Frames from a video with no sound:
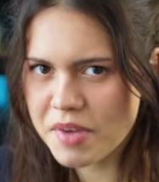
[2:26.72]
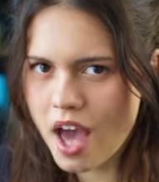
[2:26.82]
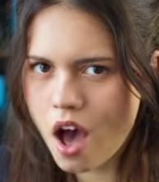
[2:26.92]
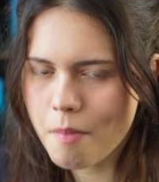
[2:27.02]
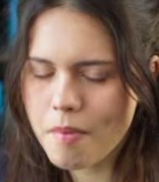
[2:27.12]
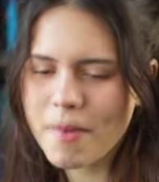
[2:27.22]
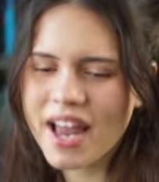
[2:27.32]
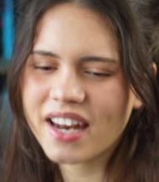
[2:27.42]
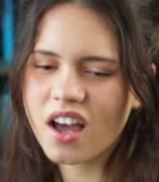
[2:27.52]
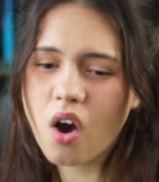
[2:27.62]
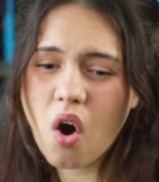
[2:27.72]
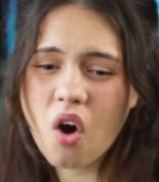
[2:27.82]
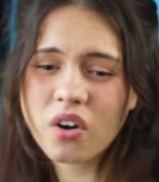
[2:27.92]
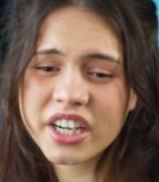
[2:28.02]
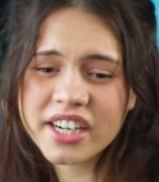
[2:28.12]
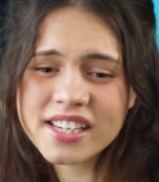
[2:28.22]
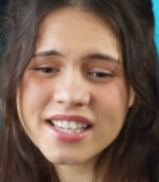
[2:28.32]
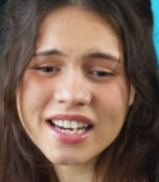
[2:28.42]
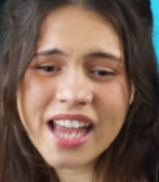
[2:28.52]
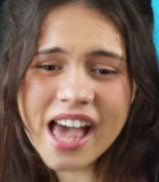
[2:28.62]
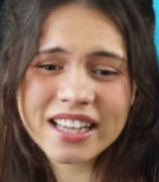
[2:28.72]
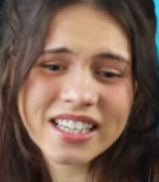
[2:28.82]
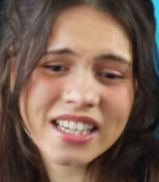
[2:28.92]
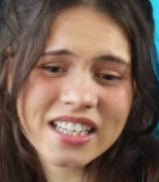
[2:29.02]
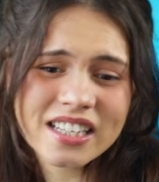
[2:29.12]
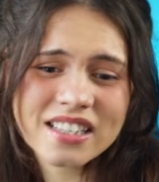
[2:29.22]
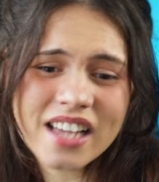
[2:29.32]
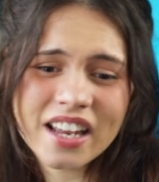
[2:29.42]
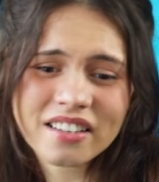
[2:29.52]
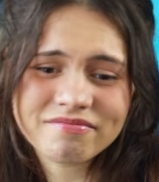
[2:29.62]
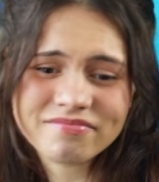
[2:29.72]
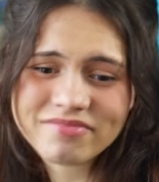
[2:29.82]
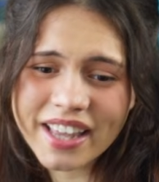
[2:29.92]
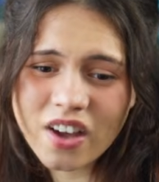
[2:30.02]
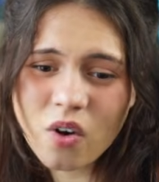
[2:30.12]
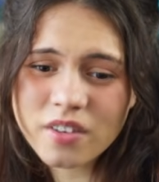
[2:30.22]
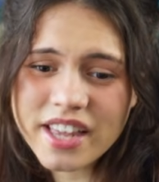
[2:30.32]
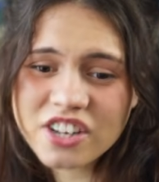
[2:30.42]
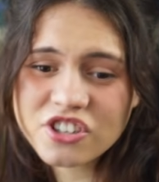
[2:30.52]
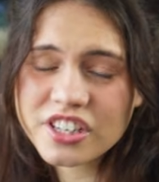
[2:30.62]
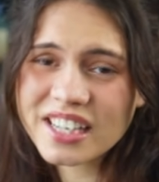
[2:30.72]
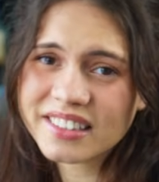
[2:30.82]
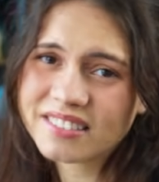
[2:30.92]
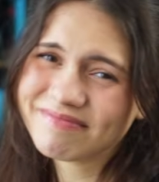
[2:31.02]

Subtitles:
me up. But ogres and aliens and all that shit?